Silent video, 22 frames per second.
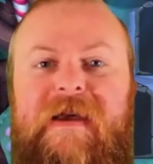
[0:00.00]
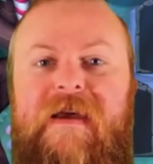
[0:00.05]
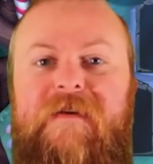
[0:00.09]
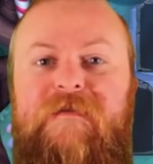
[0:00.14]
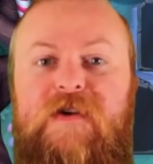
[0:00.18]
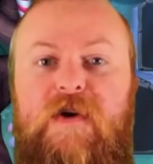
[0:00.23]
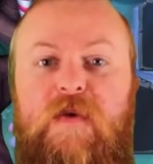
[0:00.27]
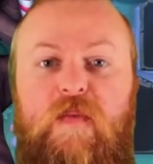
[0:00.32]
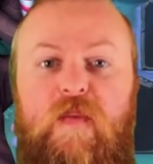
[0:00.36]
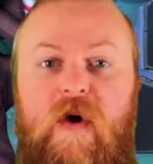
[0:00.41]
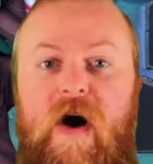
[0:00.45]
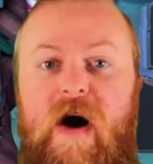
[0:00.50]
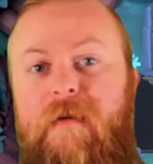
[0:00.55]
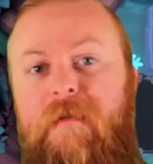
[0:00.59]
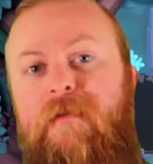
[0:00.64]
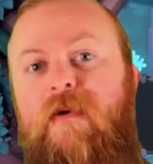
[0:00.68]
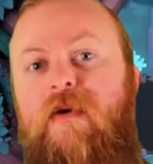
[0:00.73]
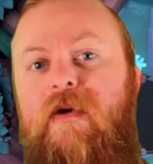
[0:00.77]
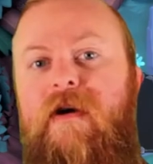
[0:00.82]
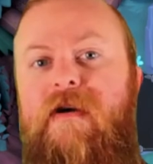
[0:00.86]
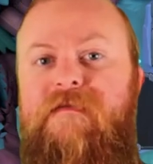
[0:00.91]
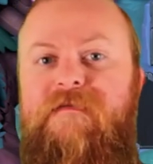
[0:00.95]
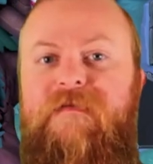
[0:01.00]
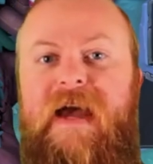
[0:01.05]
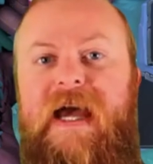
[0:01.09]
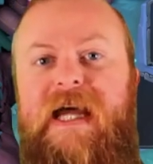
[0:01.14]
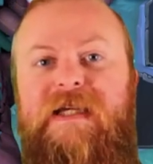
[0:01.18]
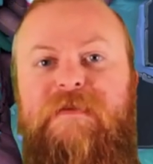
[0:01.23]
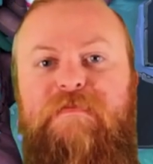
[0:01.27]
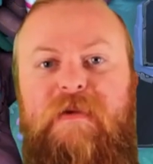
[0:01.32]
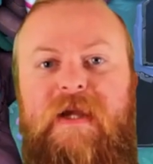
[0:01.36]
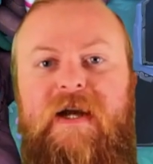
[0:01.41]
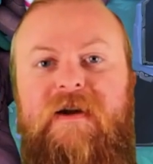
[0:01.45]
If you want more
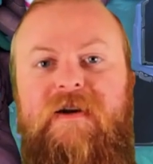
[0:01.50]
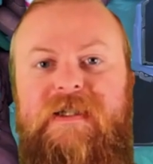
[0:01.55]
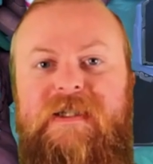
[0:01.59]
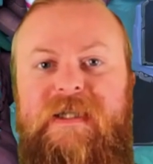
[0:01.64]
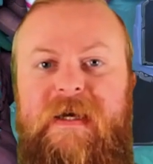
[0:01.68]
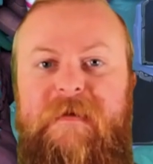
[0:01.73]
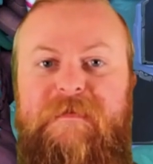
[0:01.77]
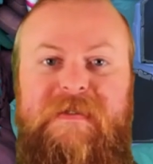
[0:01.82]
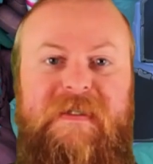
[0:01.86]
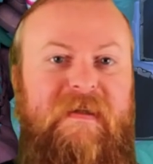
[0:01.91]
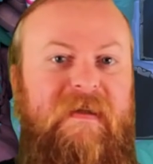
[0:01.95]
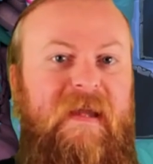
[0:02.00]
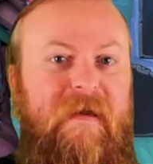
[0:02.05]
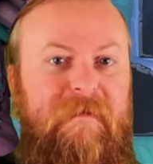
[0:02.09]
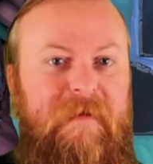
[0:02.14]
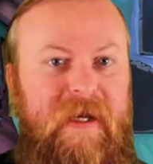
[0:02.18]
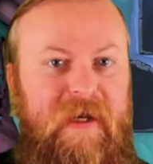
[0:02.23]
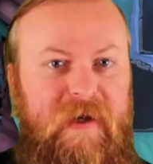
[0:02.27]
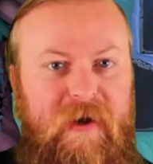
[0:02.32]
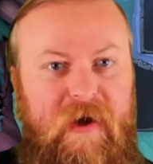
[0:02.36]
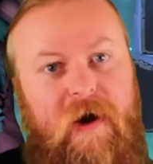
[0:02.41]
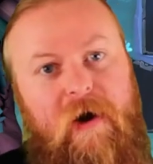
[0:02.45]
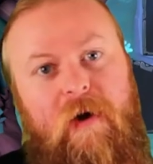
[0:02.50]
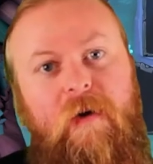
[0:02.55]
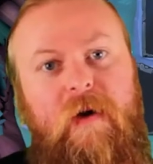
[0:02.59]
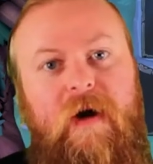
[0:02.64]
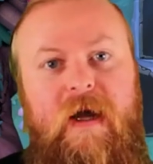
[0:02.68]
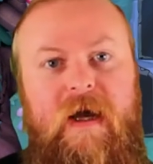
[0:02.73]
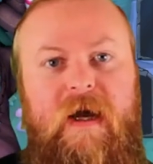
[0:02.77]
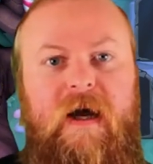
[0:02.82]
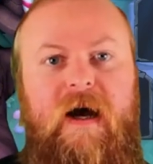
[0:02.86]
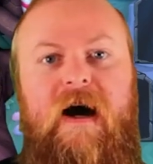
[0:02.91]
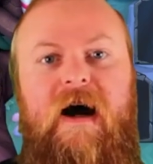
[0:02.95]
advanced player tips, let me know.
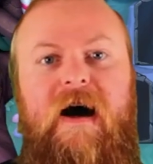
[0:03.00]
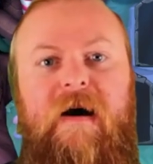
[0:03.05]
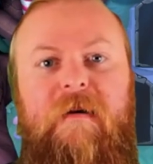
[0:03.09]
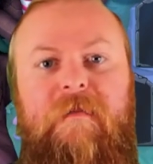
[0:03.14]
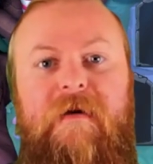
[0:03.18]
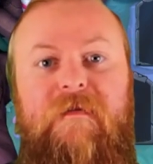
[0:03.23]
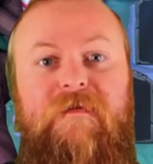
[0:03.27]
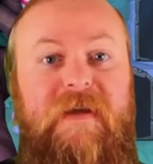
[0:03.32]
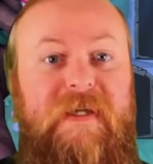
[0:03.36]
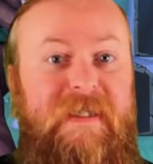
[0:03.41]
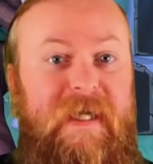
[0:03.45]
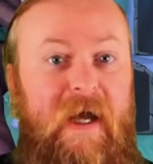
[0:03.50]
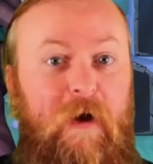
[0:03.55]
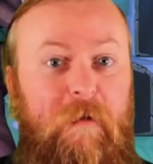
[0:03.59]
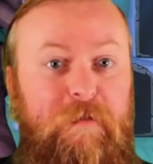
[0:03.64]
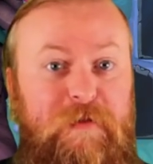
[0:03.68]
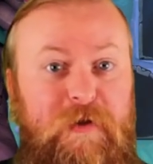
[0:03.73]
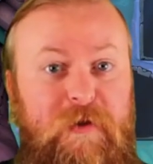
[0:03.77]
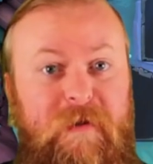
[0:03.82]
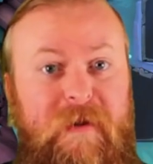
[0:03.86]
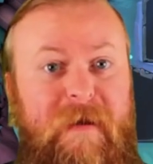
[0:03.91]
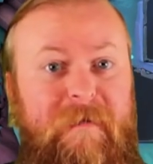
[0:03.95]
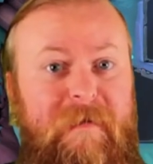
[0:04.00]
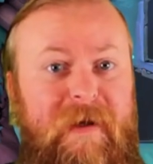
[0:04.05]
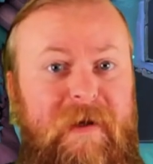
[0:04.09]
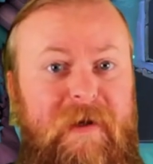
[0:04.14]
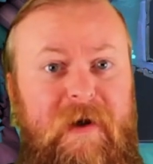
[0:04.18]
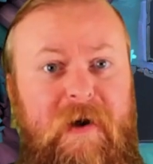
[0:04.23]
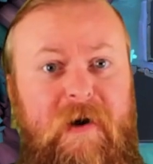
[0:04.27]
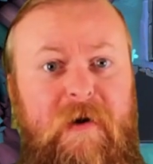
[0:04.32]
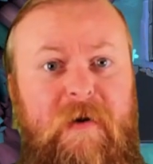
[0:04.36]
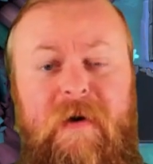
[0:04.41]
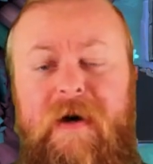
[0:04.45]
If this helped you, let me
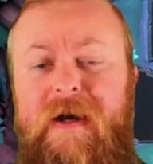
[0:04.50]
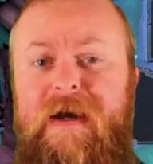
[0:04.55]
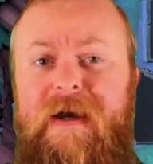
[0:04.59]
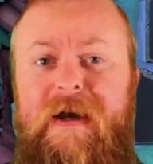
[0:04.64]
know.